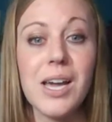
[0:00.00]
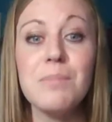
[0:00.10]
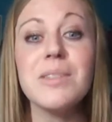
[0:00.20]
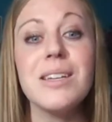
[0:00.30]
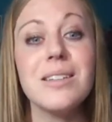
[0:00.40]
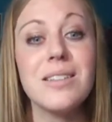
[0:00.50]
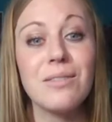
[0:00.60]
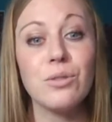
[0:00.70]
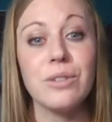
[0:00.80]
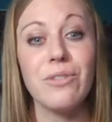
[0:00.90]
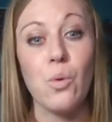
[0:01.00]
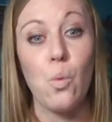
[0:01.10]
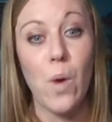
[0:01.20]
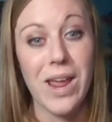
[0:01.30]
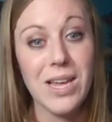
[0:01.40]
times and in several
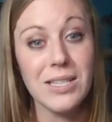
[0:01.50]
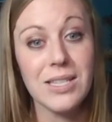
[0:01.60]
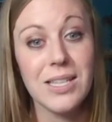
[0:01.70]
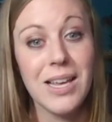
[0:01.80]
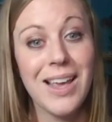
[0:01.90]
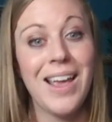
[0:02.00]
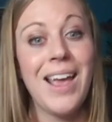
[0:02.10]
different ways,